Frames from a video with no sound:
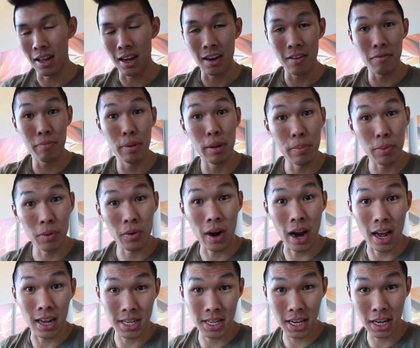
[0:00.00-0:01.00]
A lot of people were
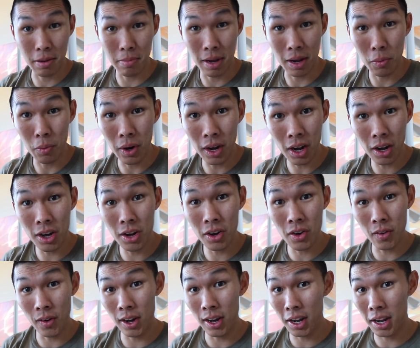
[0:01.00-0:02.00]
asking me, when are you
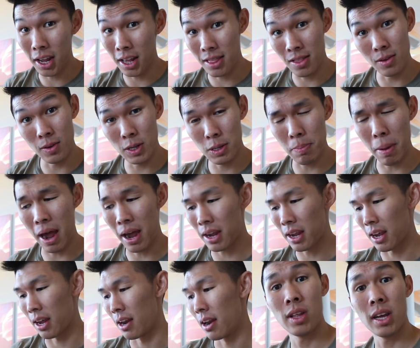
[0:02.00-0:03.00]
going to get those back
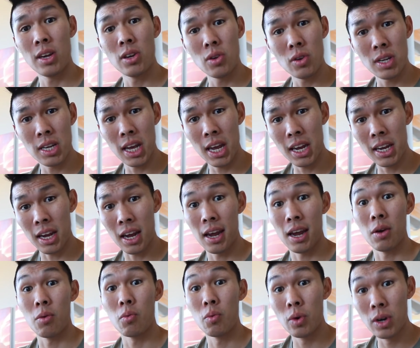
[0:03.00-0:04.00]
in? They do take
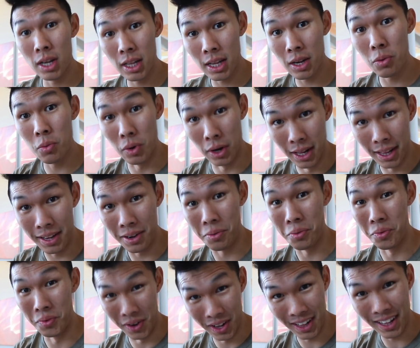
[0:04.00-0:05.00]
a really, really,
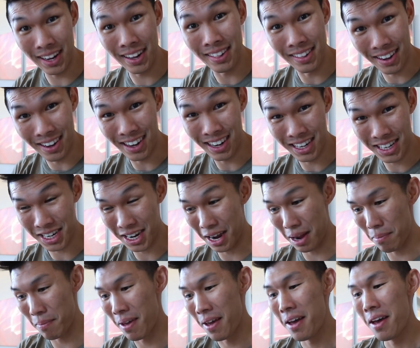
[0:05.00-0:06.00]
really long
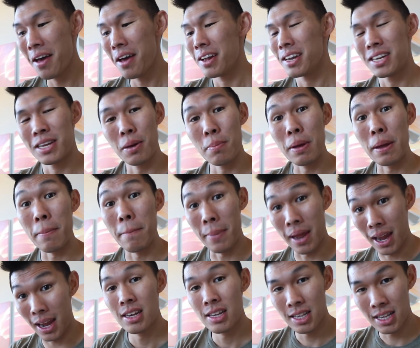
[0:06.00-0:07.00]
time to be
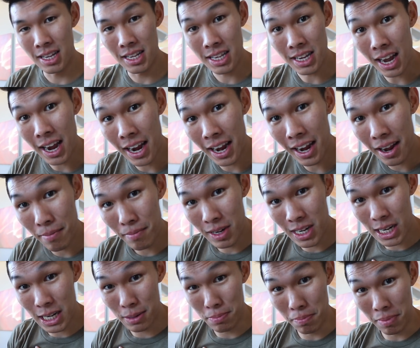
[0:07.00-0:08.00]
made. Since I am
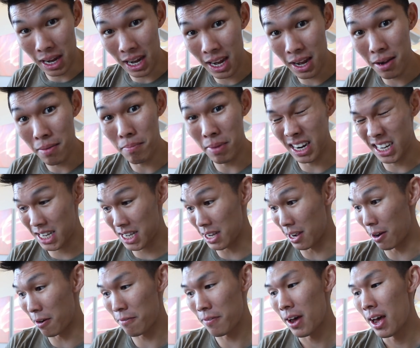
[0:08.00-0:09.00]
just me,
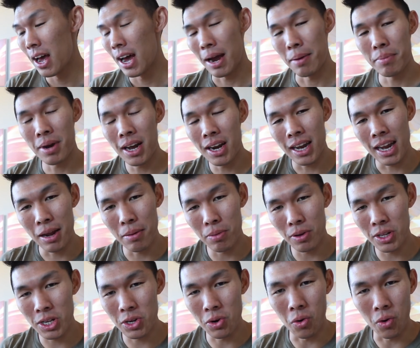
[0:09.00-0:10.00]
myself, I'm not
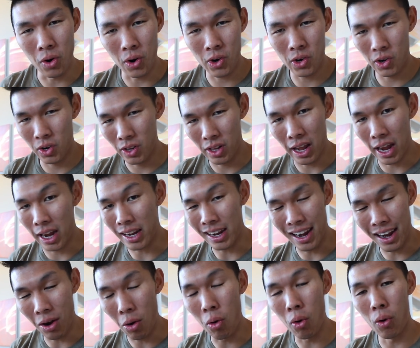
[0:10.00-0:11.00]
able to order like
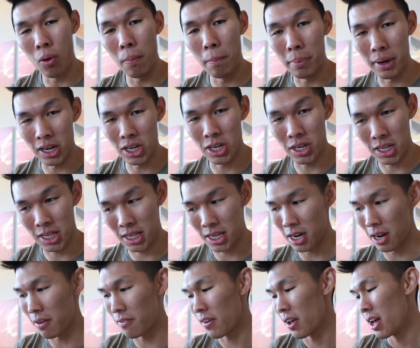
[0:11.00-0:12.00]
a whole bunch of
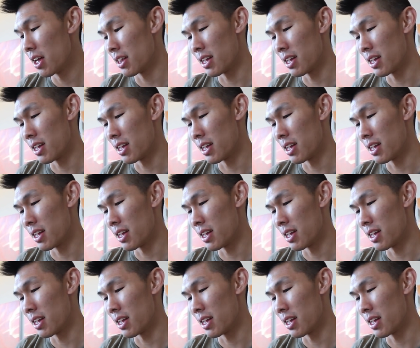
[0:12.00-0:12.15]
stuff.